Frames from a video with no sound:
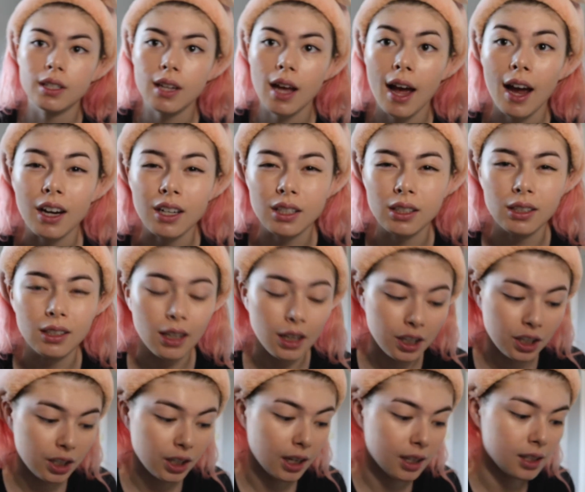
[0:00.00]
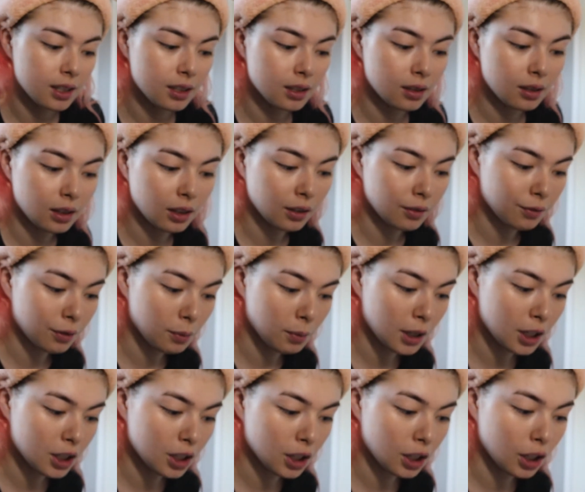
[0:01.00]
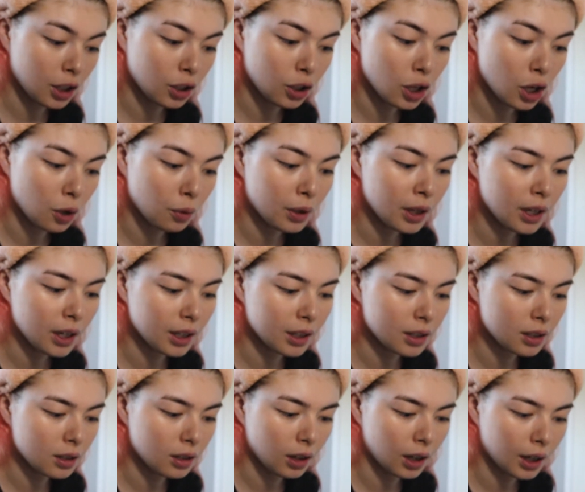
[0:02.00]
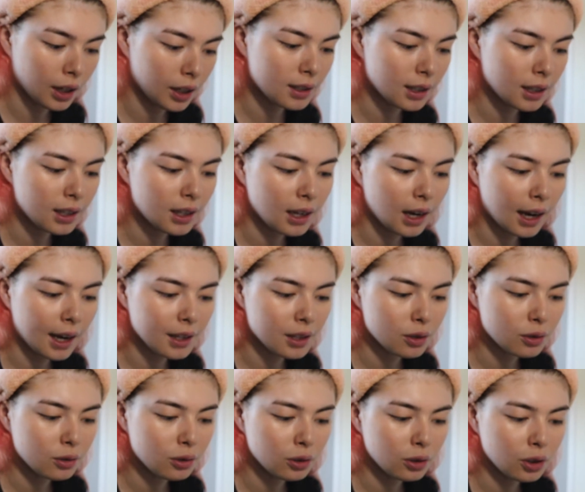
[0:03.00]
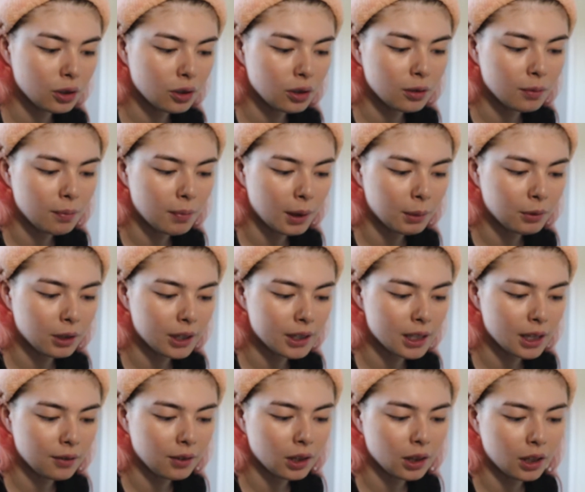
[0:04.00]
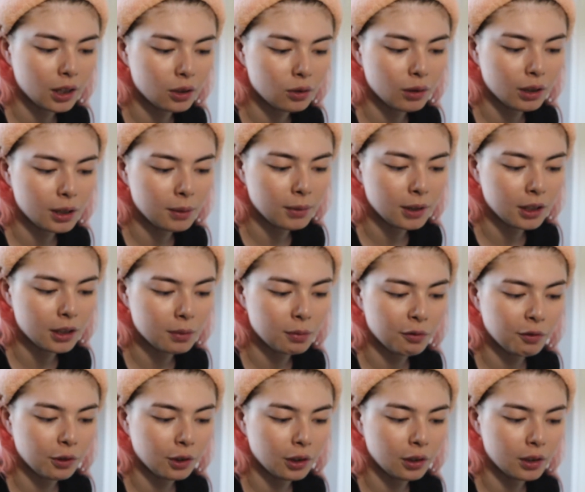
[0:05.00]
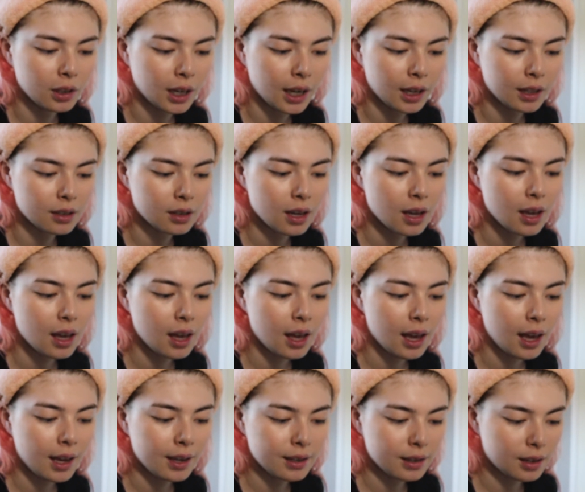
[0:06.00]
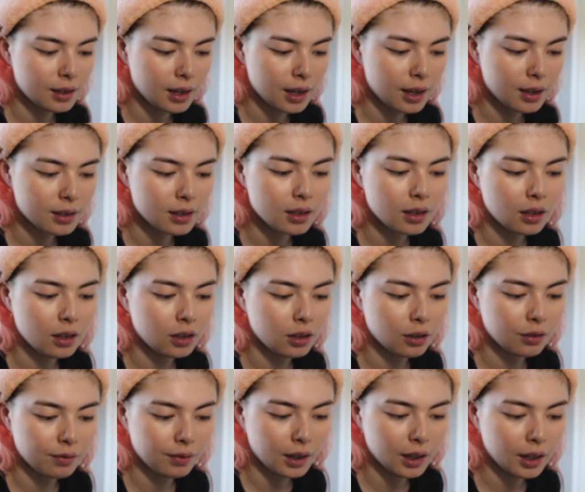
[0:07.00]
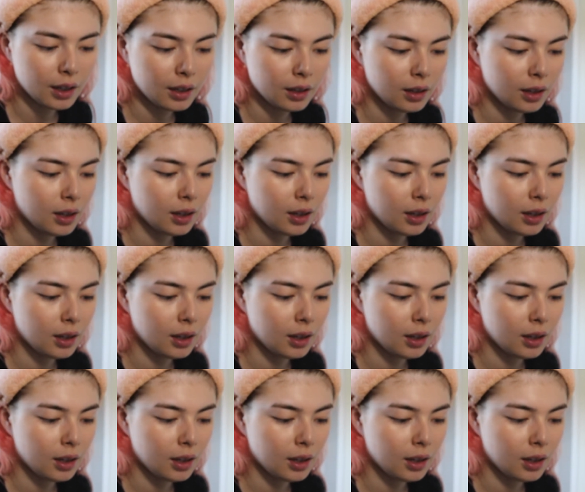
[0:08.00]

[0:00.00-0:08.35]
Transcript: to actually digest the information and know it. It's like in high school, you could memorize everything 20 minutes before the test, ace the test, and you're fine.